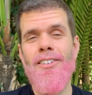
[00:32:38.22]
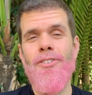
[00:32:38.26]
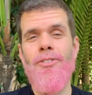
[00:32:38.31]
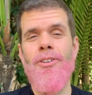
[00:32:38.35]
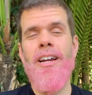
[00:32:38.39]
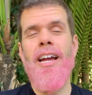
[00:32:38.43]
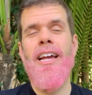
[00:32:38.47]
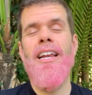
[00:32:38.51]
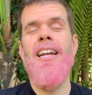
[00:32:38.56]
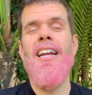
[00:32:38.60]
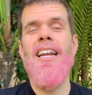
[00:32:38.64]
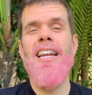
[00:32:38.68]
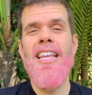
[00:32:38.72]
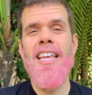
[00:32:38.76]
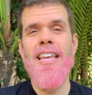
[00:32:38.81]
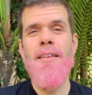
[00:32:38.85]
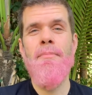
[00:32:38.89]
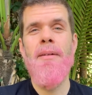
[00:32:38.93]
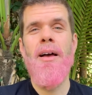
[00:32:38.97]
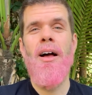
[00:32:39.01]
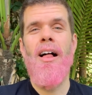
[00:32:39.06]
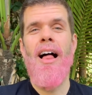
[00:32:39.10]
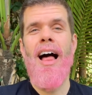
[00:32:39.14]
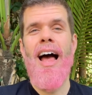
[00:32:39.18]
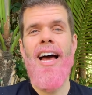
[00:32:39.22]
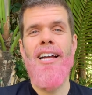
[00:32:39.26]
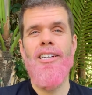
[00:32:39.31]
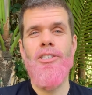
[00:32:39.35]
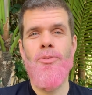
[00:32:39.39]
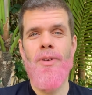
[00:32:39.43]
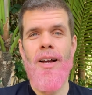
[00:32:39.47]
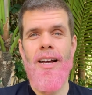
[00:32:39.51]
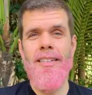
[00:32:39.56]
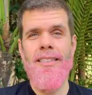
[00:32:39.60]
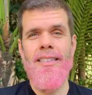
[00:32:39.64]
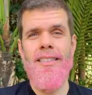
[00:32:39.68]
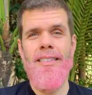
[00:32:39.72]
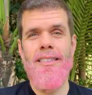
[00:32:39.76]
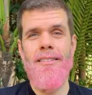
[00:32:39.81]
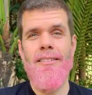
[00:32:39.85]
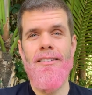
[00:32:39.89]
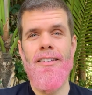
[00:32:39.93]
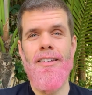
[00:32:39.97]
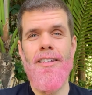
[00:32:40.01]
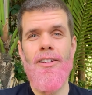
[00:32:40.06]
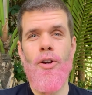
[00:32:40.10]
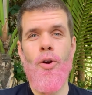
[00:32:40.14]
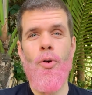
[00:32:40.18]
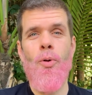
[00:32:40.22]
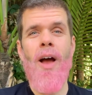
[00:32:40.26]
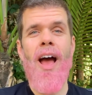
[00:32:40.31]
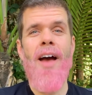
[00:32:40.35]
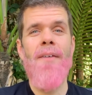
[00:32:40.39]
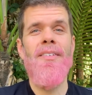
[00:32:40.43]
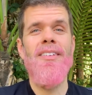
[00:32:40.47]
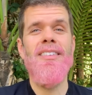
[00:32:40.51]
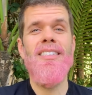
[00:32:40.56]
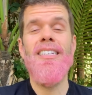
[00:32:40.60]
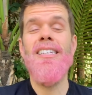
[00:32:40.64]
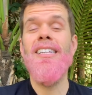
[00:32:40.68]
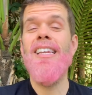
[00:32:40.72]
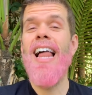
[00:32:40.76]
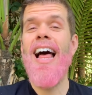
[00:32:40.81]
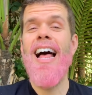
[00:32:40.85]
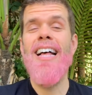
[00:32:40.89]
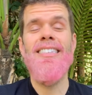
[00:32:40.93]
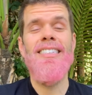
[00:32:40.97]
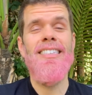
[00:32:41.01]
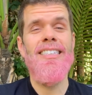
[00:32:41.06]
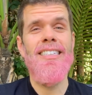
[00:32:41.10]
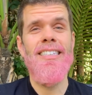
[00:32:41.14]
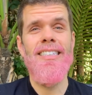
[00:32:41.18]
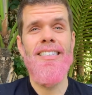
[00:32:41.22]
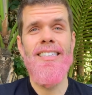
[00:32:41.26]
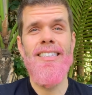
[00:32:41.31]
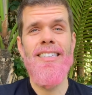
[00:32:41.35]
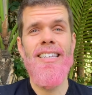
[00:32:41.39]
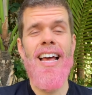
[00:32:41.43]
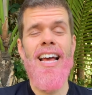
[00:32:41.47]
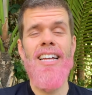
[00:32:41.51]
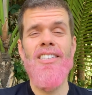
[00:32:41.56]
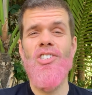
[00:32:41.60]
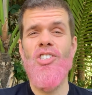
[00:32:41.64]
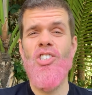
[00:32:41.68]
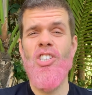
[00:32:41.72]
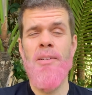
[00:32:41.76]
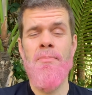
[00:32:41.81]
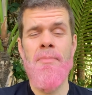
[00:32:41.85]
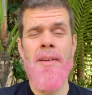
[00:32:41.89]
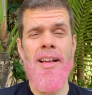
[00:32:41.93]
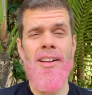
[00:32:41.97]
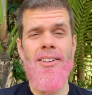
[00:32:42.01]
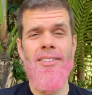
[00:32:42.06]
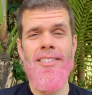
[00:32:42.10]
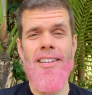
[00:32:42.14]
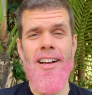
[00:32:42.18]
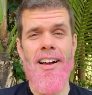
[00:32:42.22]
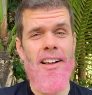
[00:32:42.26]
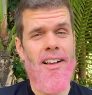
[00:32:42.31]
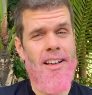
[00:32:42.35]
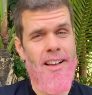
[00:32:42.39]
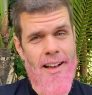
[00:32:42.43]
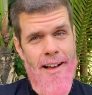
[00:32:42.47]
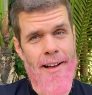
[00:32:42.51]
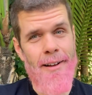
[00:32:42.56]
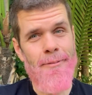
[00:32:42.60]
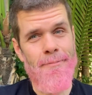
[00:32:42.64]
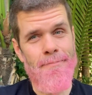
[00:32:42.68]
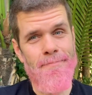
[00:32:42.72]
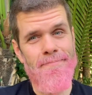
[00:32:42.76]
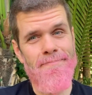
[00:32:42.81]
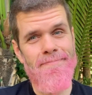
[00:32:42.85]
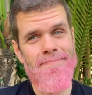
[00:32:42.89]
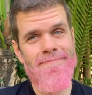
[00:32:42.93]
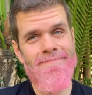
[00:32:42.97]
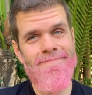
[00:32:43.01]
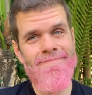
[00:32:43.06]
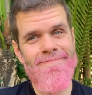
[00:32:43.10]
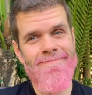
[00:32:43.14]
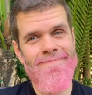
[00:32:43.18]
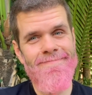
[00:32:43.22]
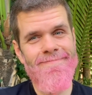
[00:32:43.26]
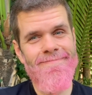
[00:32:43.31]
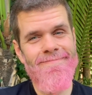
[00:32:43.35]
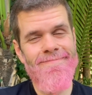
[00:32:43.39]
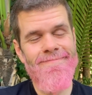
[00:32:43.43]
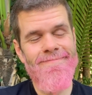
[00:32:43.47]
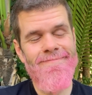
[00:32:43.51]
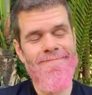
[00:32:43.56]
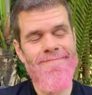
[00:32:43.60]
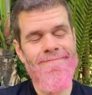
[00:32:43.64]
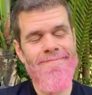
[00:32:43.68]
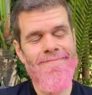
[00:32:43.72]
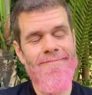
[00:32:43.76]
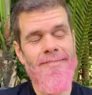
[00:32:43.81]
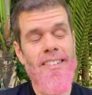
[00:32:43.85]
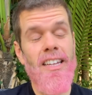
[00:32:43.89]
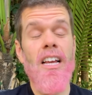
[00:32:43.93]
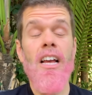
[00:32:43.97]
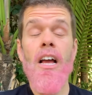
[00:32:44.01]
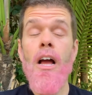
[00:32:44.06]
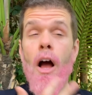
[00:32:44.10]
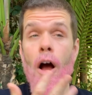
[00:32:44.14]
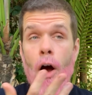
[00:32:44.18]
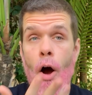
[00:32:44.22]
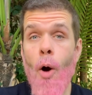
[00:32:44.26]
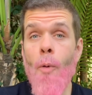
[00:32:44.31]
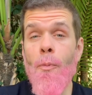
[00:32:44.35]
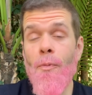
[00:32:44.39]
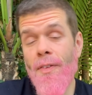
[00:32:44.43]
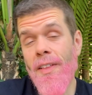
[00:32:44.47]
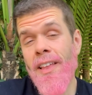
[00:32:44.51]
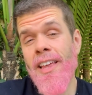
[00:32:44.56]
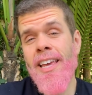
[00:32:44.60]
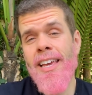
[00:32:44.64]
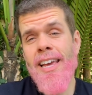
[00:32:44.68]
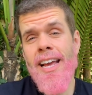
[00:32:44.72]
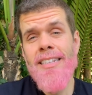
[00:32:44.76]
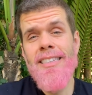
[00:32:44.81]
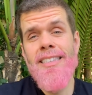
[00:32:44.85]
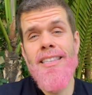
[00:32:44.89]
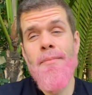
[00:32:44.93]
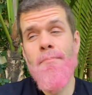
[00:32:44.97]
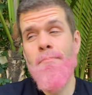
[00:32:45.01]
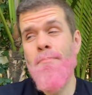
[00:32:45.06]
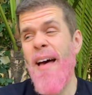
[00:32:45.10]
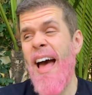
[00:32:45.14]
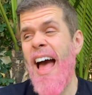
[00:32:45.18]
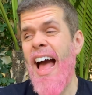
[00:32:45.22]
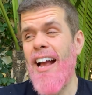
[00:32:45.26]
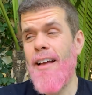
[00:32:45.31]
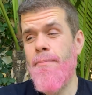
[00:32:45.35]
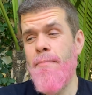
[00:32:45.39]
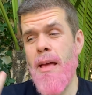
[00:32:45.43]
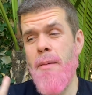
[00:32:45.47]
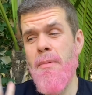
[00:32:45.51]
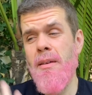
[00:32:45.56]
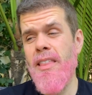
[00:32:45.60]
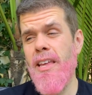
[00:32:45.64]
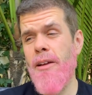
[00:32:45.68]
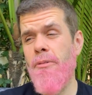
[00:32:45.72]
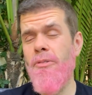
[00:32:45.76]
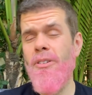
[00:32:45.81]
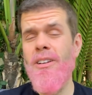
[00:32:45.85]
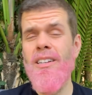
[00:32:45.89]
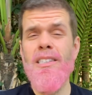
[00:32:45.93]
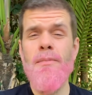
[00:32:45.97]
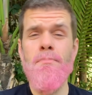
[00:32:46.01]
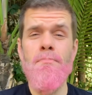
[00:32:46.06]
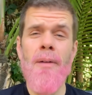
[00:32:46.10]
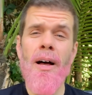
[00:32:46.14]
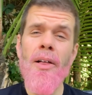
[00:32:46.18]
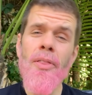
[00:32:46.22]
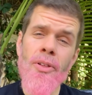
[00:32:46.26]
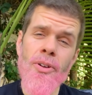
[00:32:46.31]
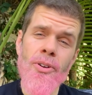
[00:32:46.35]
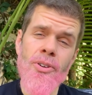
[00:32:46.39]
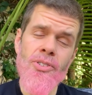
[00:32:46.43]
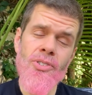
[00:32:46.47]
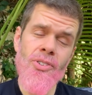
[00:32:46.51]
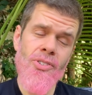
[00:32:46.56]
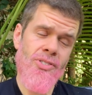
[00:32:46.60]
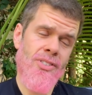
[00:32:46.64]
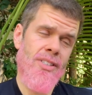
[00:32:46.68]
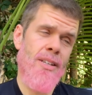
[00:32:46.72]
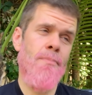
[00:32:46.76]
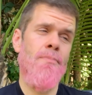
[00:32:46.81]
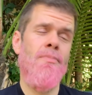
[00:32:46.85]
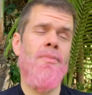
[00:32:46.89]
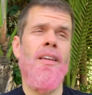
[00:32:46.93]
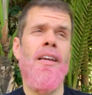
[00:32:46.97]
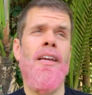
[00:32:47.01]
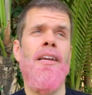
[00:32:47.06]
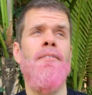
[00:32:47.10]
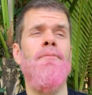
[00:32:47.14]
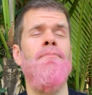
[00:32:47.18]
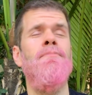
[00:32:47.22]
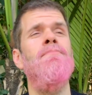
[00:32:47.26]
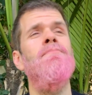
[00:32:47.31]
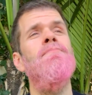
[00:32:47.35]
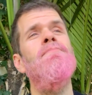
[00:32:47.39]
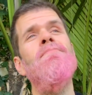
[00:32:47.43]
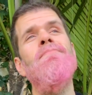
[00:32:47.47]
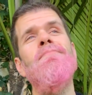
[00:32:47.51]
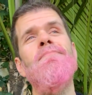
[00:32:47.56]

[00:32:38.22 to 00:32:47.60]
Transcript: created an email address, kravitzglasses at gmail.com. Hopefully he gets them back. Maybe they were his mother's or something.